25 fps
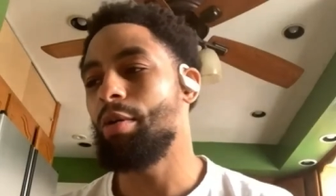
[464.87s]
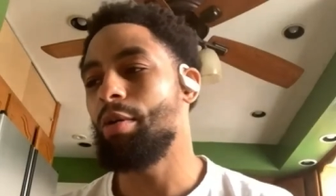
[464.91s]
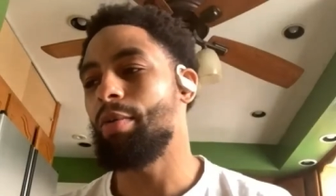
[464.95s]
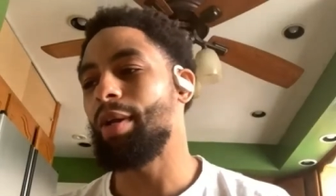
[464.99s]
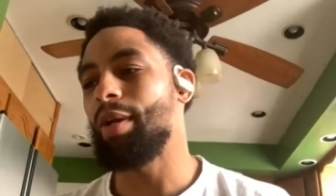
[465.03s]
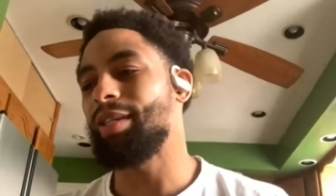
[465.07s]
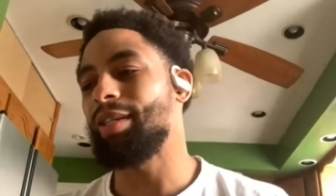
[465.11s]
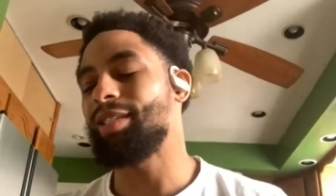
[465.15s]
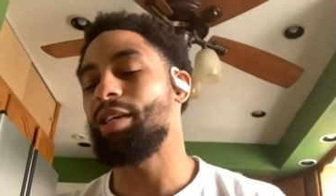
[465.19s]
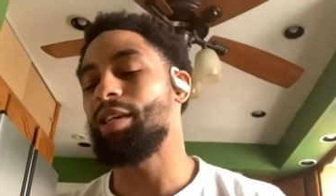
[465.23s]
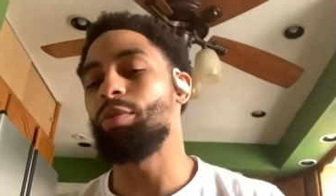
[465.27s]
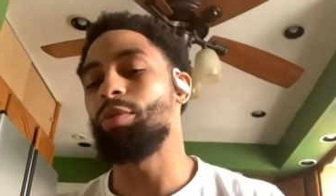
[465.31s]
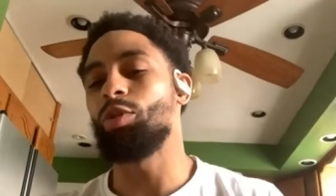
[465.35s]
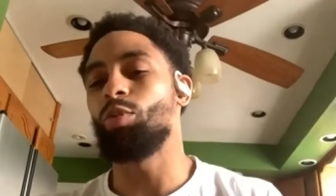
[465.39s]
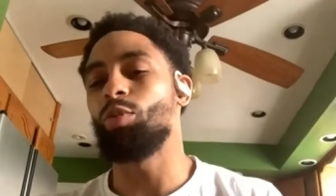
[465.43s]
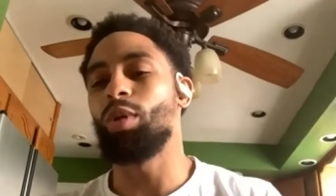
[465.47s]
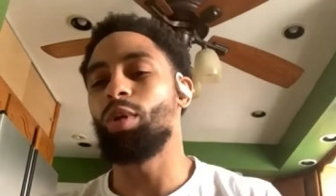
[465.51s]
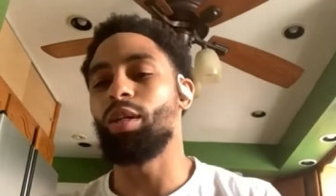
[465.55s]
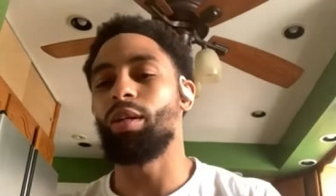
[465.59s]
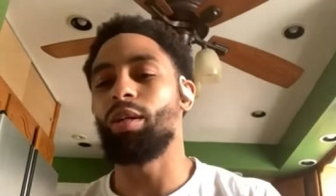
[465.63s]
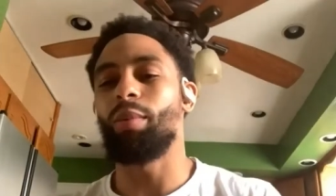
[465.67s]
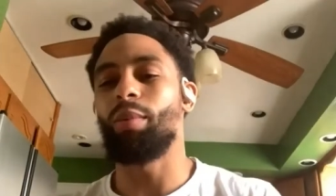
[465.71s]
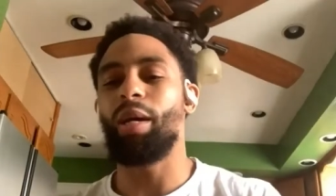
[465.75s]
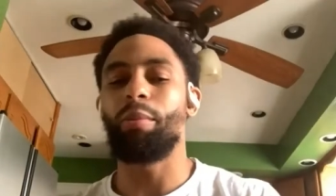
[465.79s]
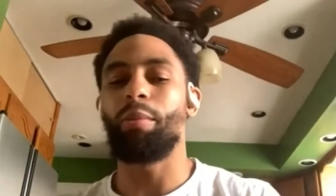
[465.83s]
When I say it was
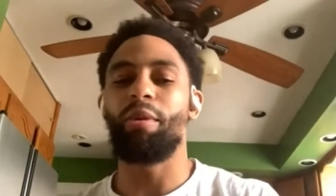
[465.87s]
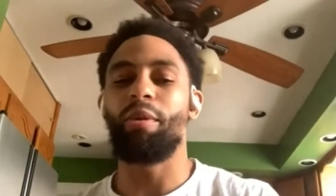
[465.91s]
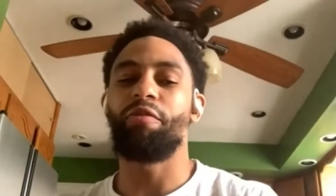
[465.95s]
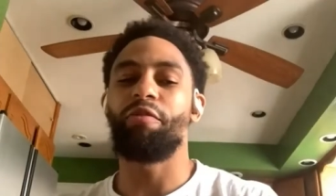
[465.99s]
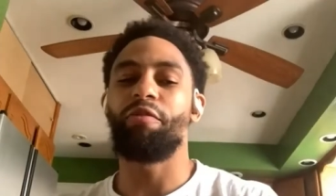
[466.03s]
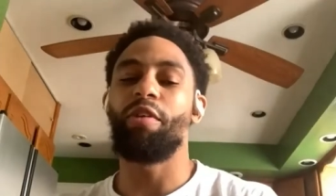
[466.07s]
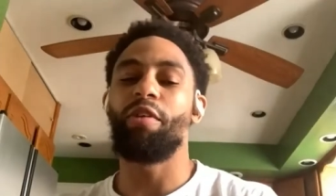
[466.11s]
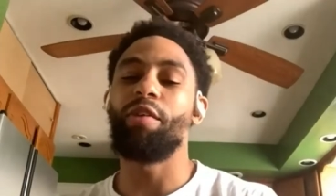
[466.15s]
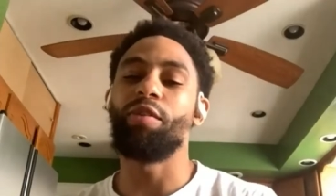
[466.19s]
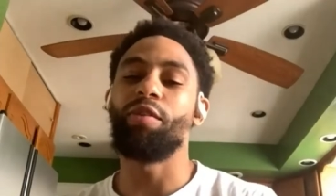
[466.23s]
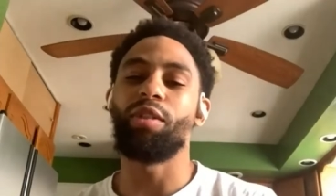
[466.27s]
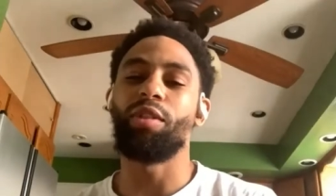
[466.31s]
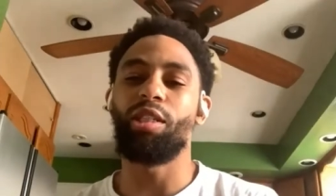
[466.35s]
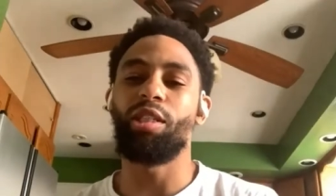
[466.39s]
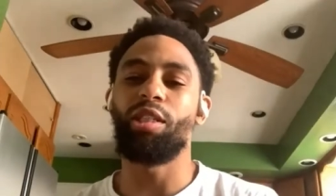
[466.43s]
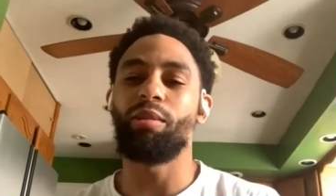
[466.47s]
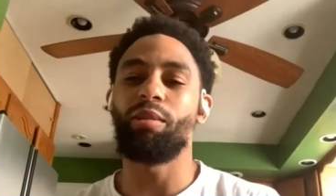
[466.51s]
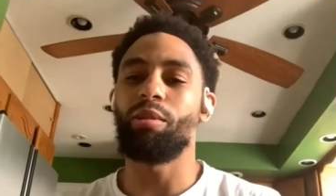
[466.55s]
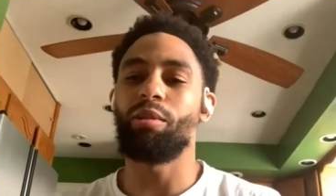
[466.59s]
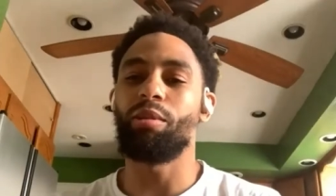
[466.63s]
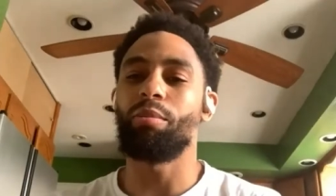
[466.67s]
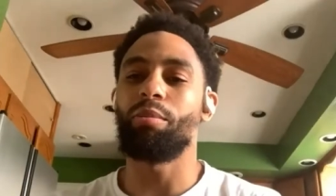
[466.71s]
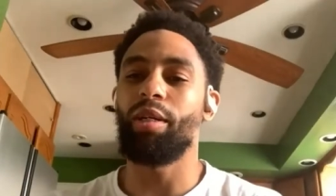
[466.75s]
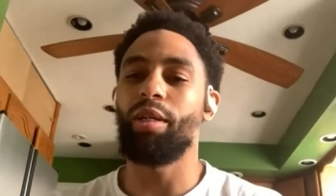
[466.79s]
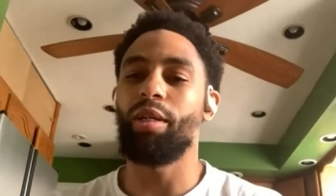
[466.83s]
one of like my favorite
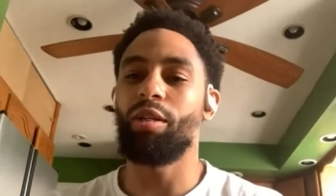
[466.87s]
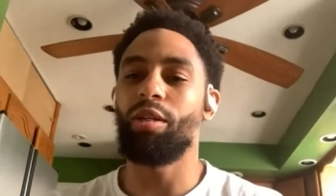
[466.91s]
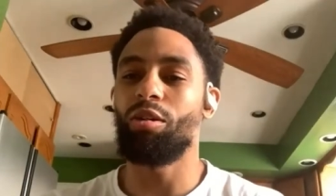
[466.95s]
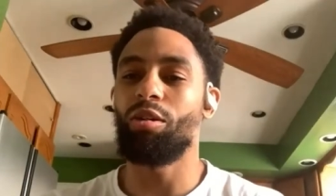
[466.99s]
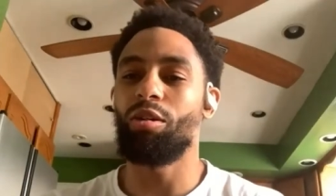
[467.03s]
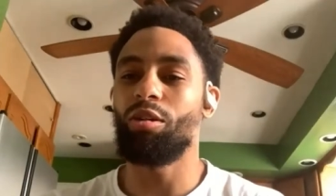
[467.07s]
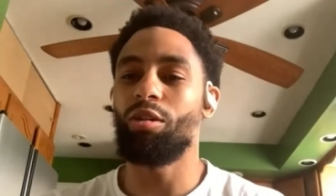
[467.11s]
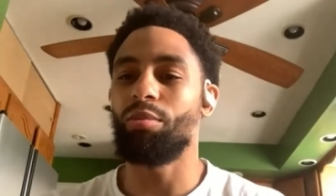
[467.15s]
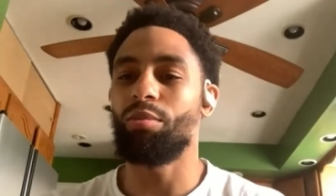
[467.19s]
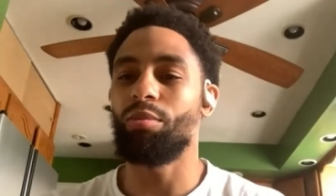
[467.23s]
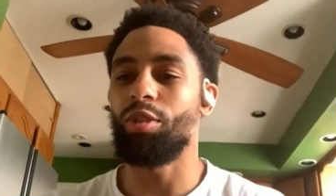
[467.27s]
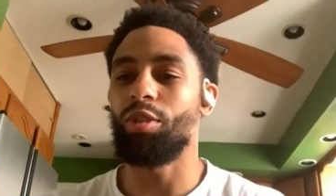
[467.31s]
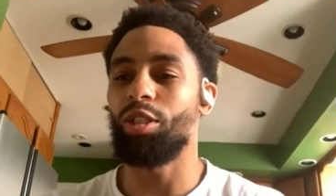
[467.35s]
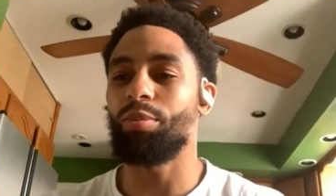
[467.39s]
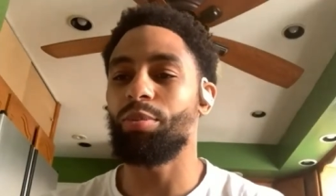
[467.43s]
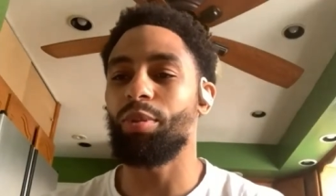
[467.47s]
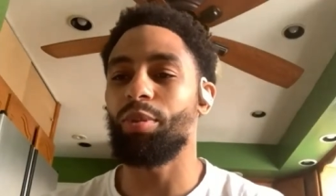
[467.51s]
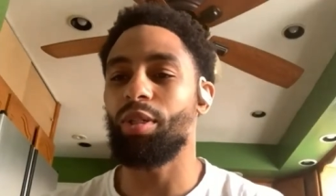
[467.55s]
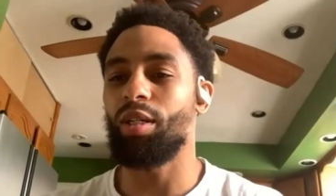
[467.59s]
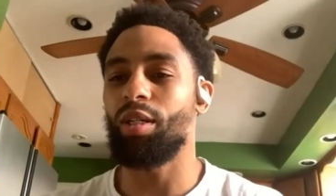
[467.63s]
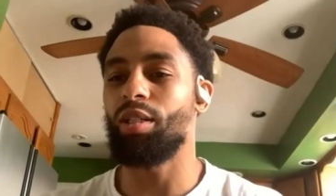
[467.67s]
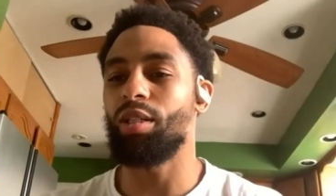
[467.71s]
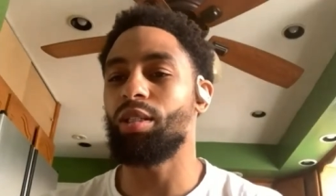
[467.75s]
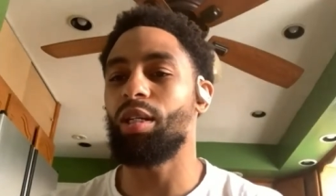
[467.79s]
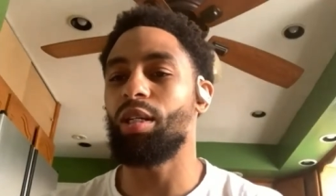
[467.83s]
teams to play on, just
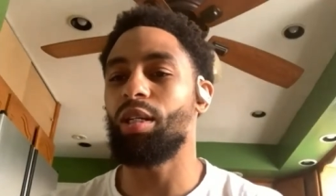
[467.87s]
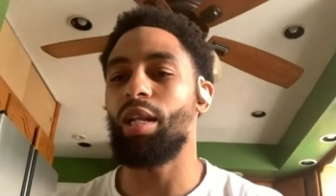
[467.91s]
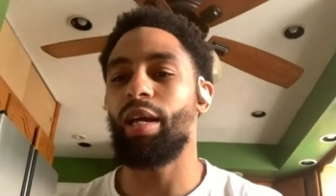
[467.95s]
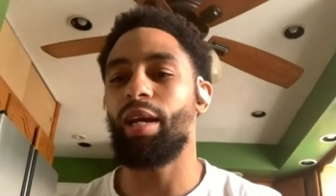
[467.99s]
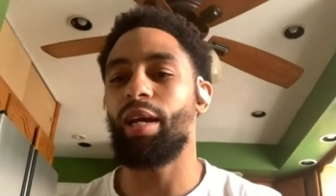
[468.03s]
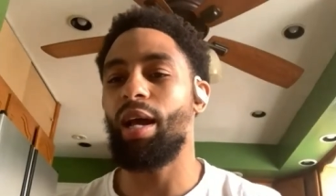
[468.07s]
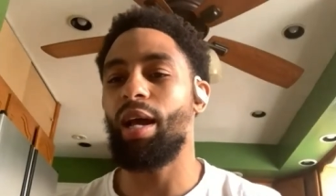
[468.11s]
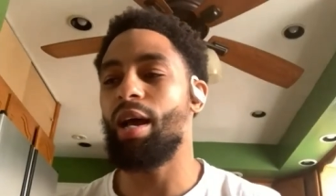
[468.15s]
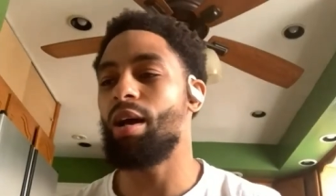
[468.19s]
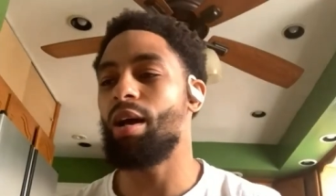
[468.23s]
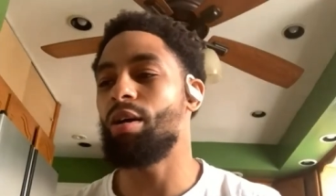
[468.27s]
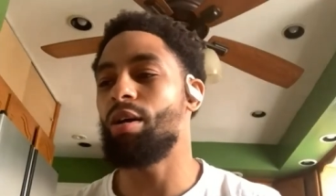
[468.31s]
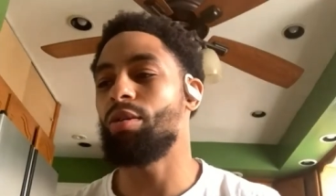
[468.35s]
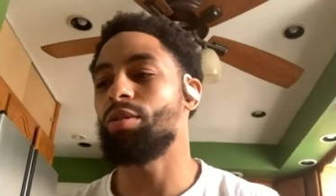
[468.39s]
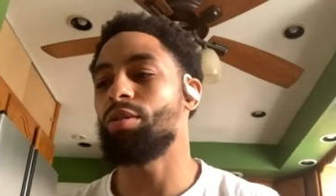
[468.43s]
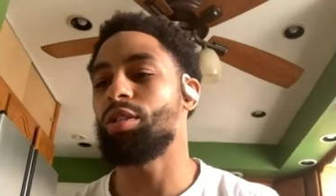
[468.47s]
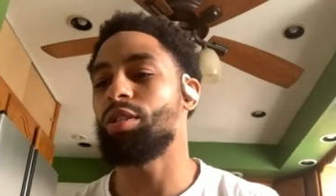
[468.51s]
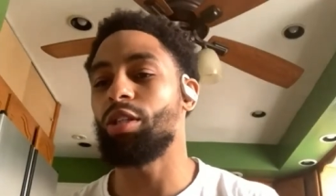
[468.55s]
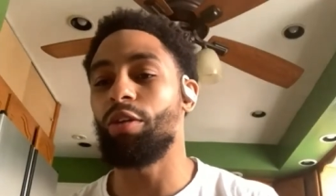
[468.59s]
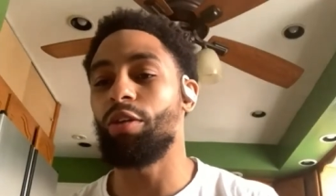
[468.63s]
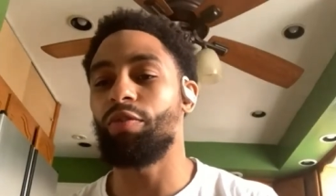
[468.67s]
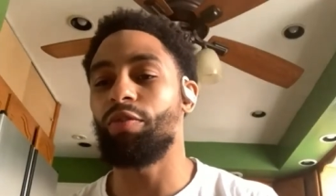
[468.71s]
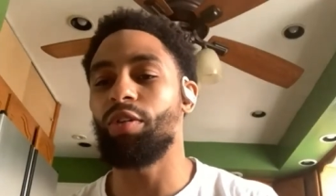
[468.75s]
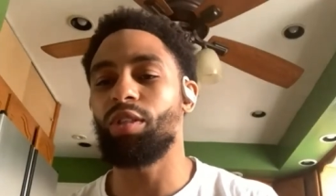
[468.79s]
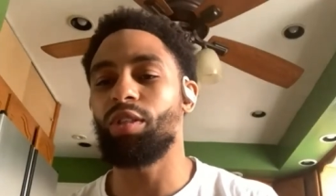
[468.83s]
because of like how
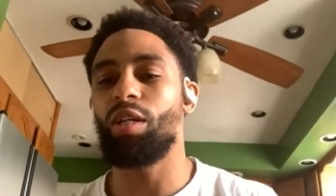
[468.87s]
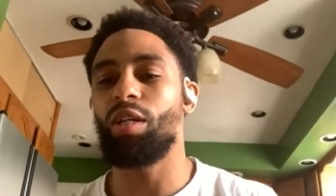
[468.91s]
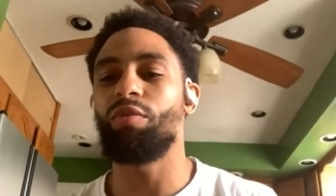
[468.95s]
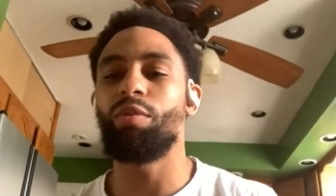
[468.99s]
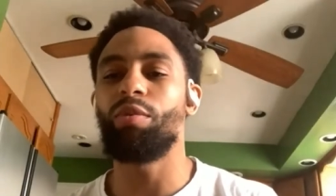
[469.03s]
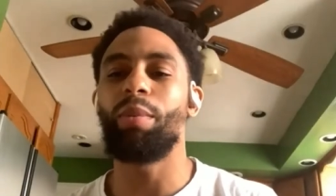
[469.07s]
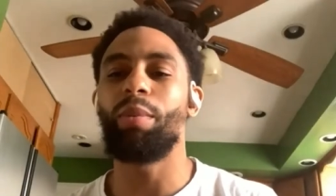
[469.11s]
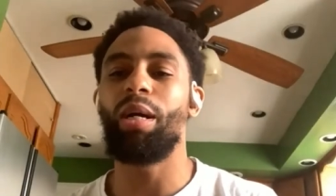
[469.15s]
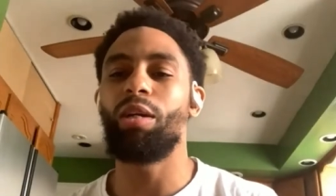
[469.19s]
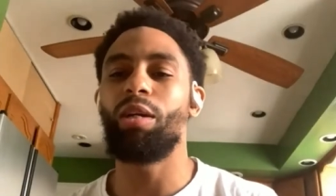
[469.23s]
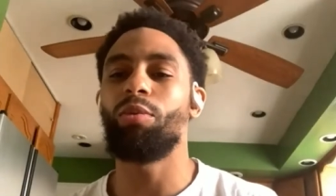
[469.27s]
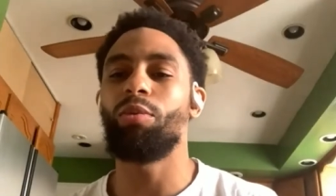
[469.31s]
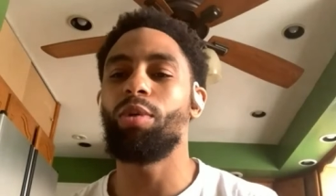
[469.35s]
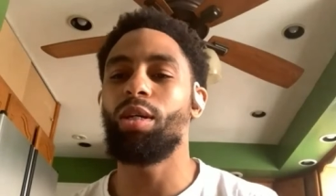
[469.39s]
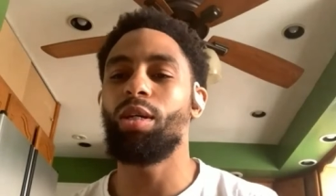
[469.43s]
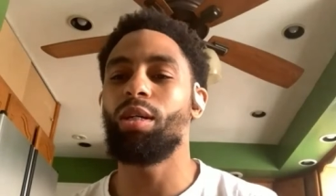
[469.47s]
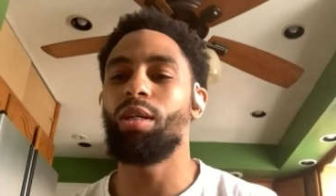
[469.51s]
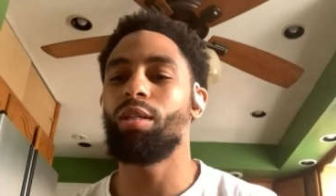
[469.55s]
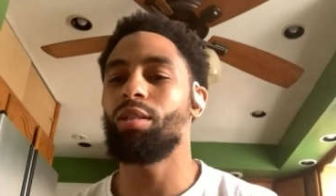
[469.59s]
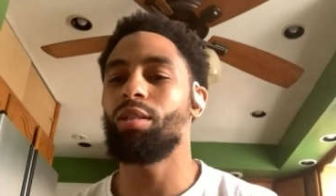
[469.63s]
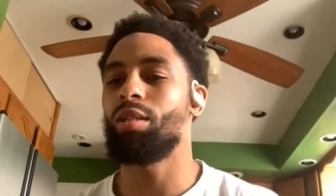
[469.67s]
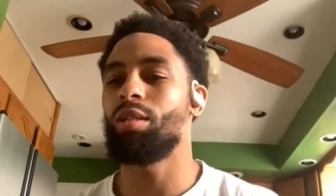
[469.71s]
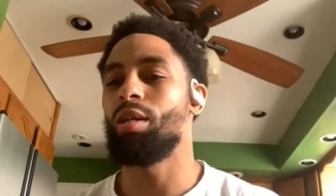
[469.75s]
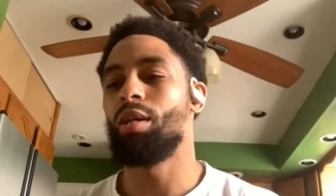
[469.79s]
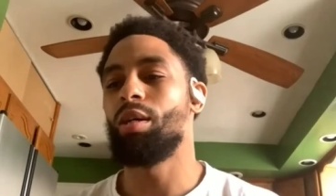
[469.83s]
selfless everybody
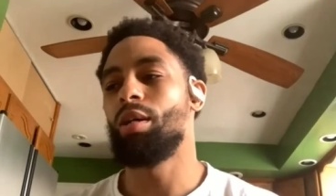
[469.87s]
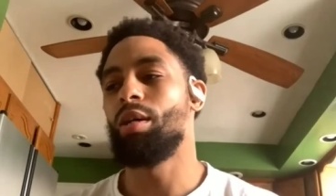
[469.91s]
was.